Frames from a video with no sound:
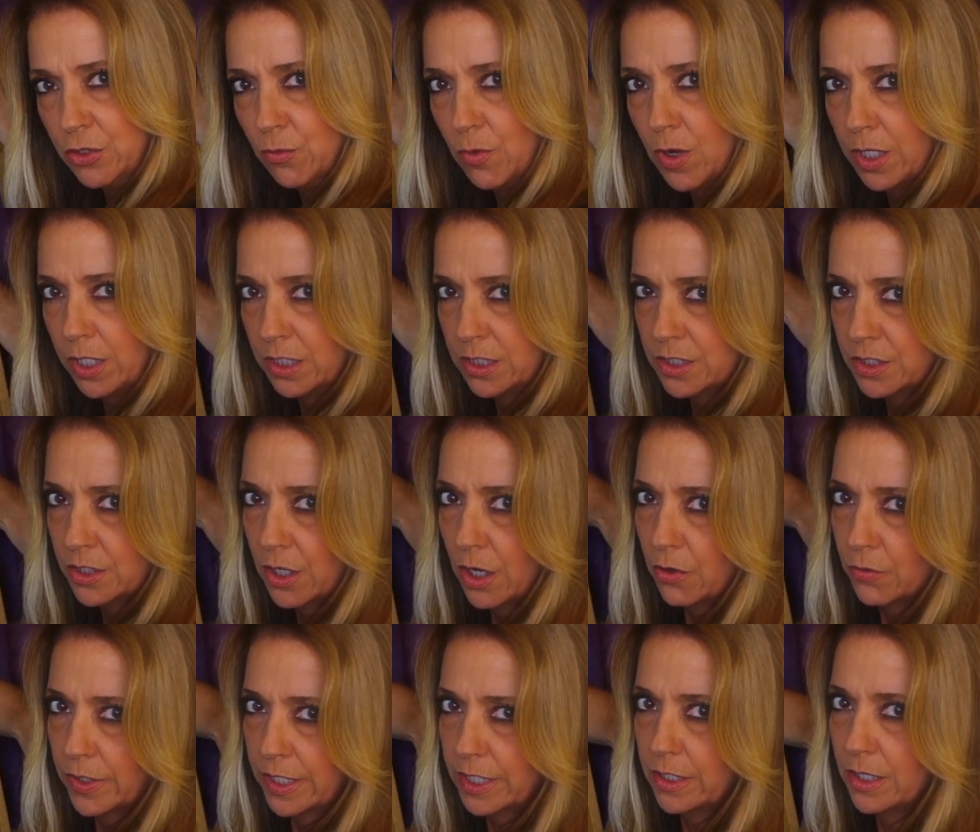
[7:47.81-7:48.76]
you want it to
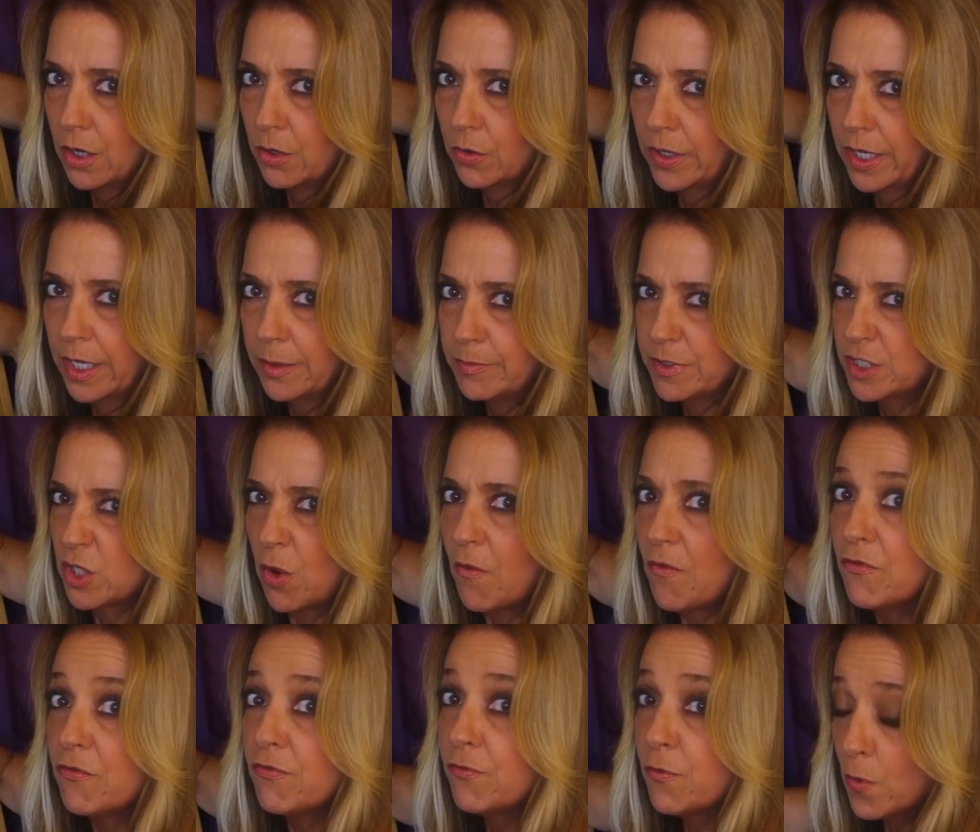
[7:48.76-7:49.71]
go in, okay? But
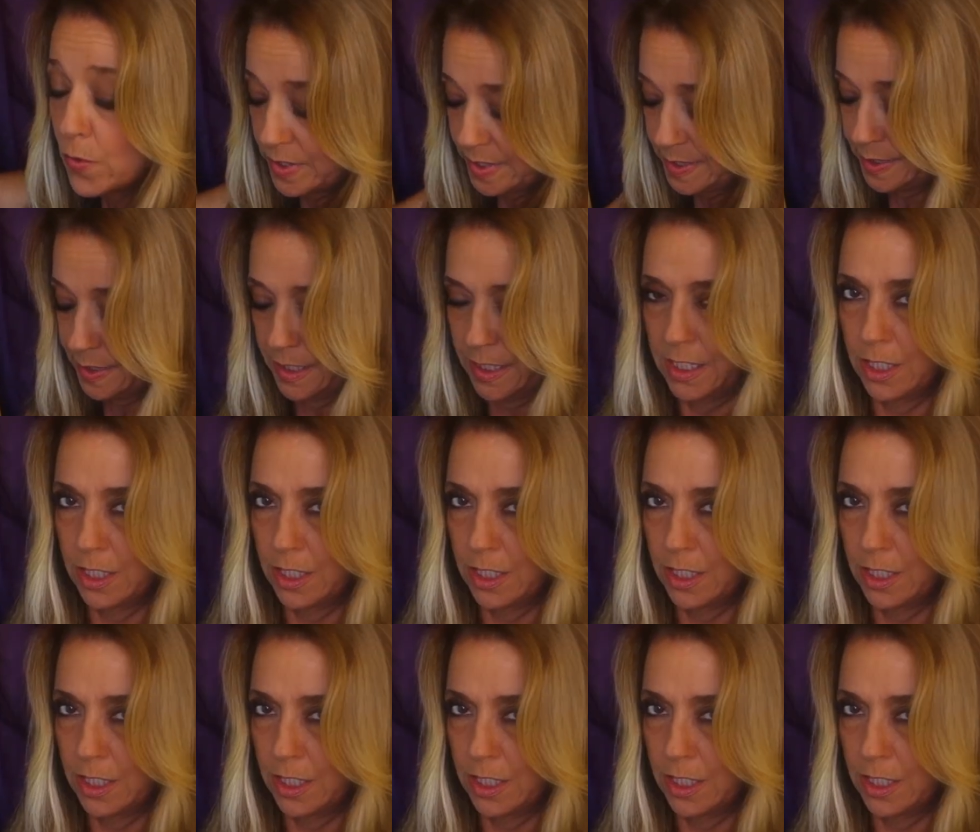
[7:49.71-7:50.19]
don't force it